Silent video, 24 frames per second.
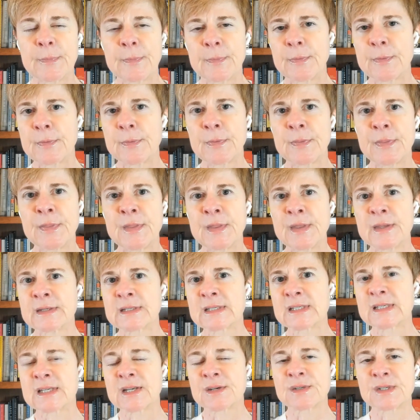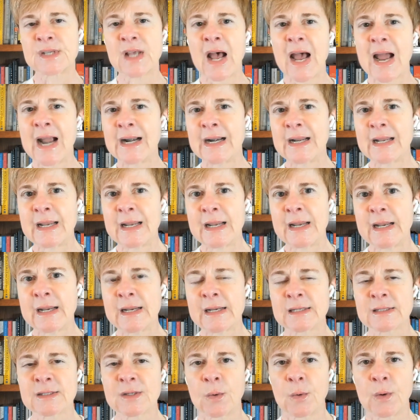this society
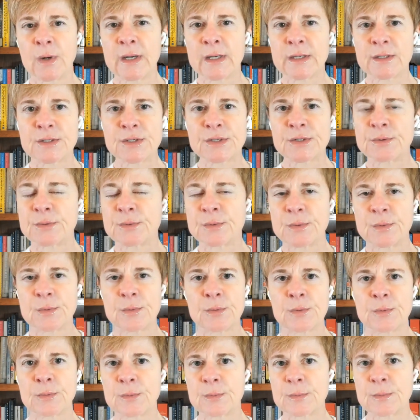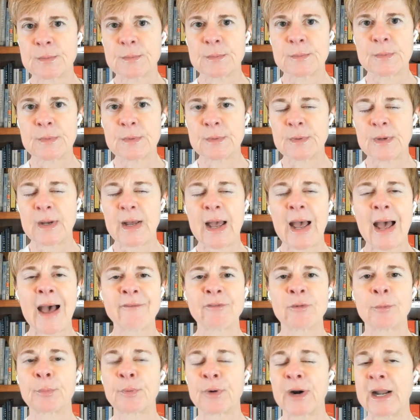is going to have
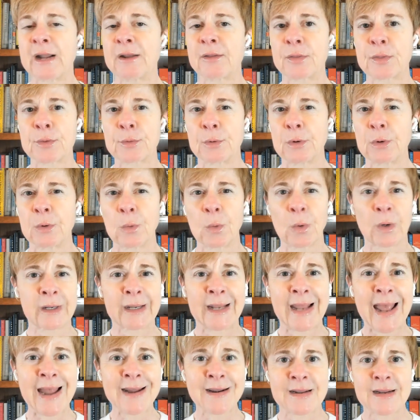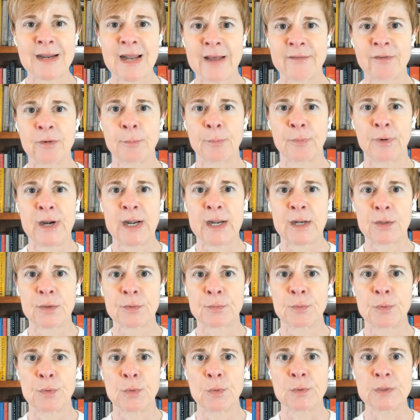a breakthrough, or can it have a
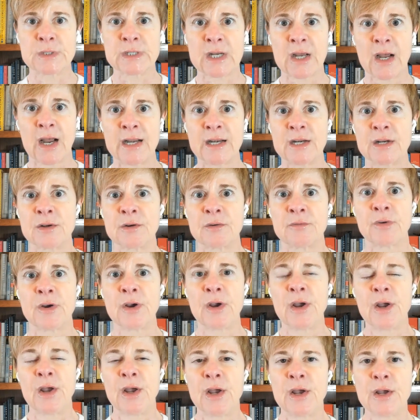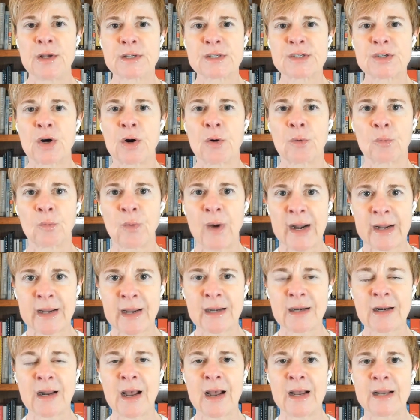breakthrough to kind of start
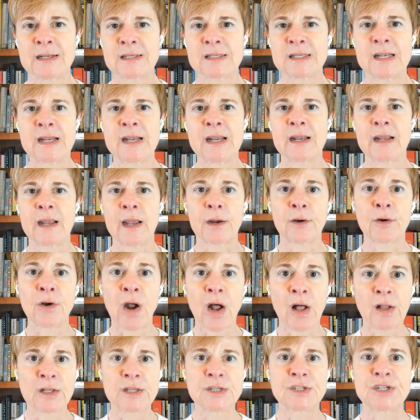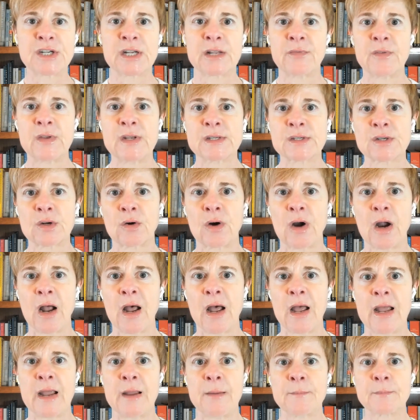recognizing, acknowledging these
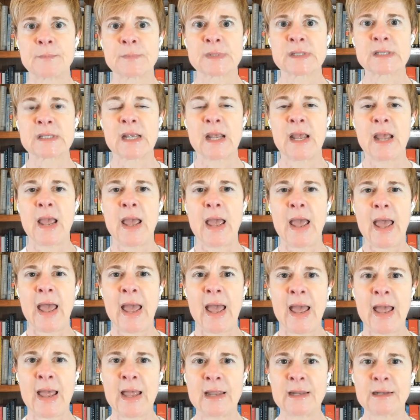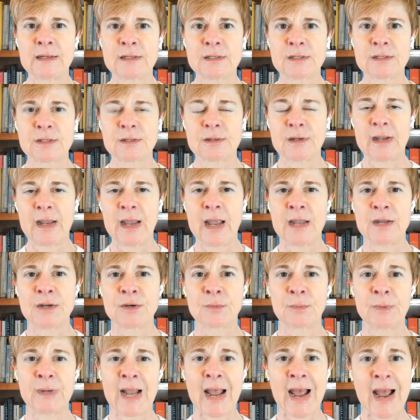crimes and
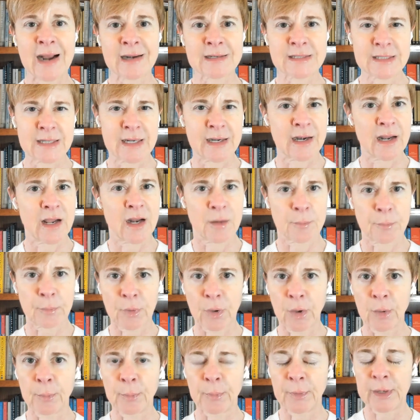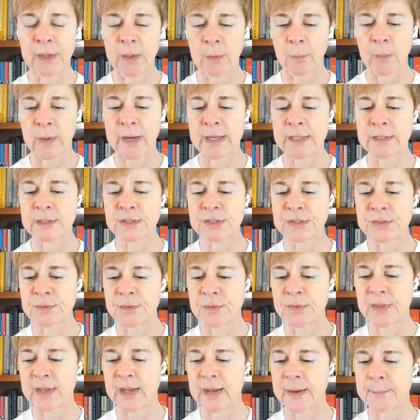reacting in an appropriate way to
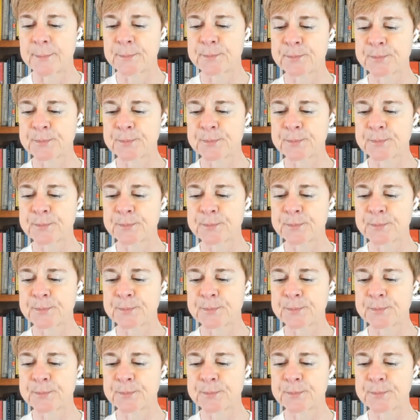them.